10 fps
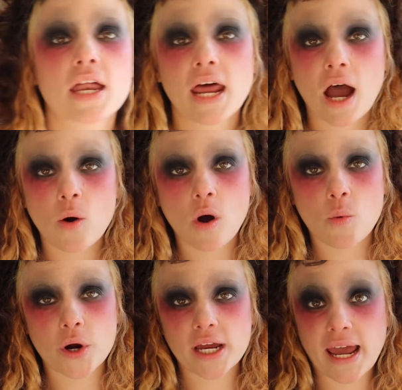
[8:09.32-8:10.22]
Now
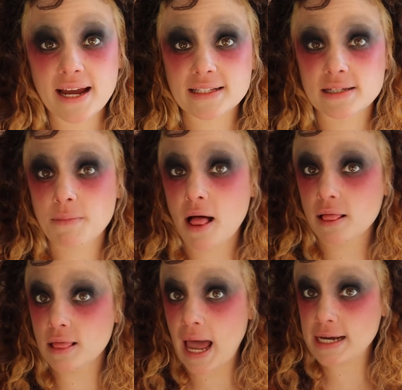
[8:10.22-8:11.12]
we're gonna add some
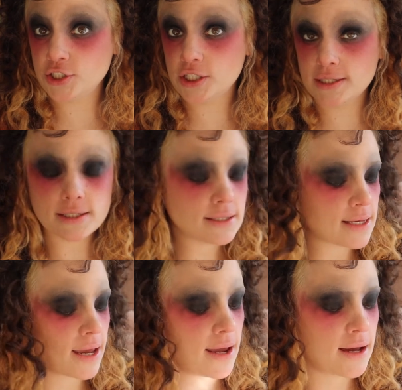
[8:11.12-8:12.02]
lashes,
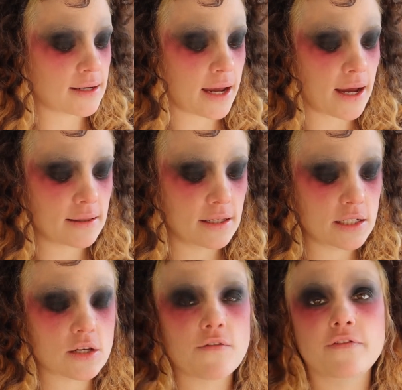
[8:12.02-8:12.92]
and I got
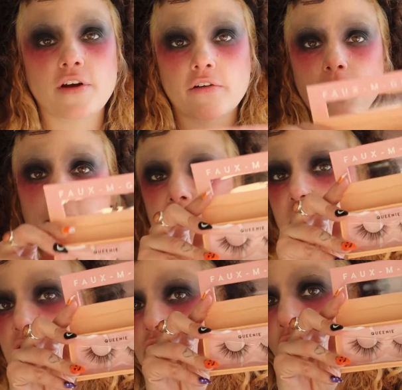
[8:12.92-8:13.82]
these very
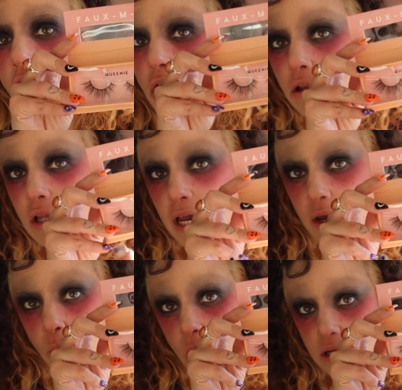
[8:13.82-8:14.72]
big
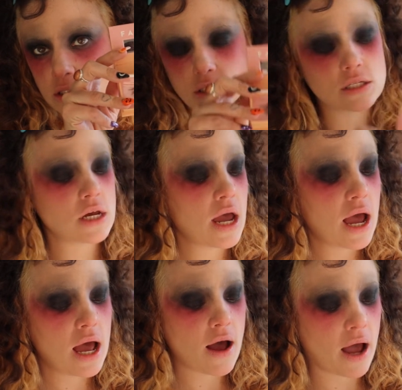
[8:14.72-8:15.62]
doll-like ones
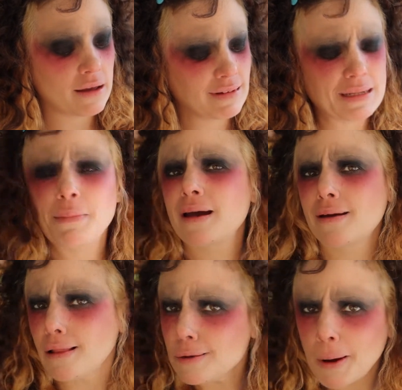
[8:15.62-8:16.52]
in my
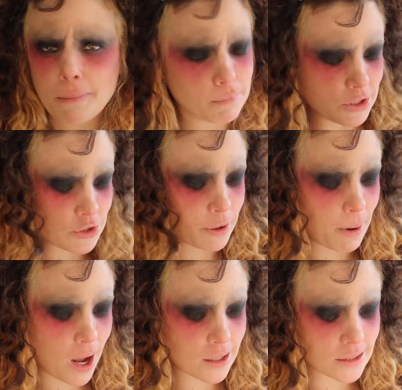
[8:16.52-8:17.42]
Colourpop mystery
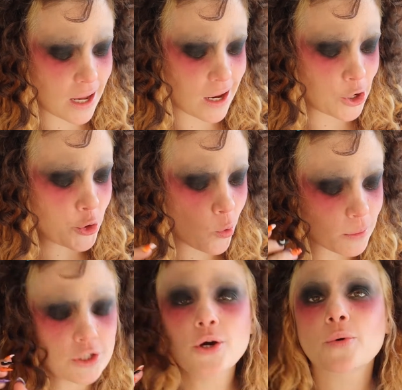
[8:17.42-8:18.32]
box, and I
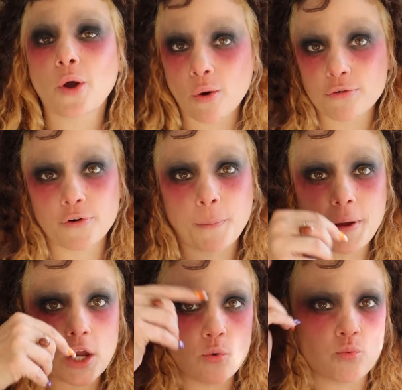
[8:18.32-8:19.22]
normally don't go for
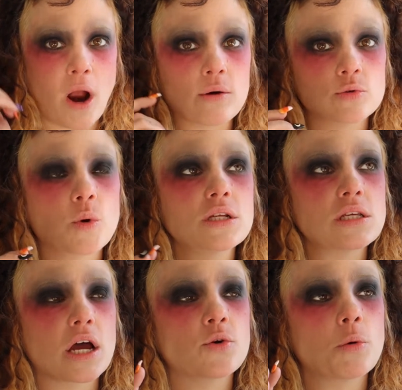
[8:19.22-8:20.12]
big round ones.
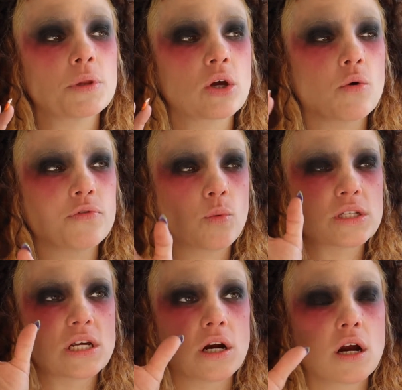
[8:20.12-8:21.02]
I normally go for
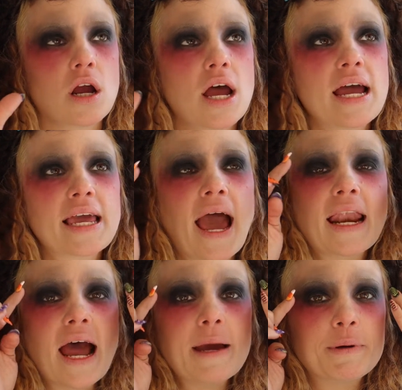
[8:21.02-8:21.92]
ones that are cat
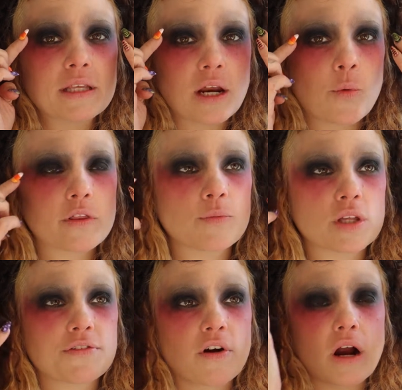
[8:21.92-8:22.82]
eye, but then I wear them
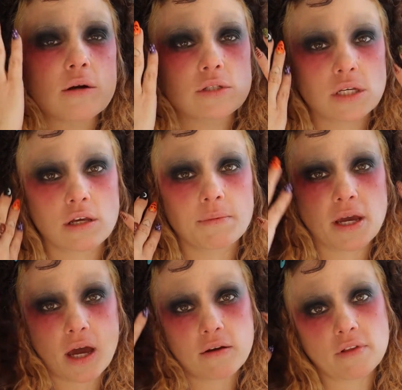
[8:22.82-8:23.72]
really far out, so they give me
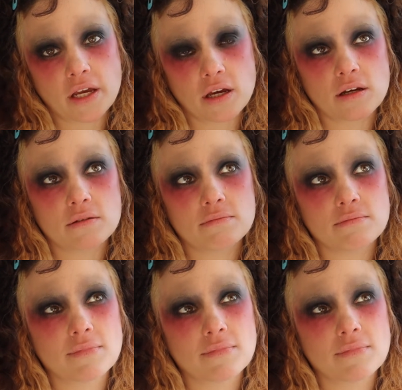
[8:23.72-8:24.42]
kind of like a,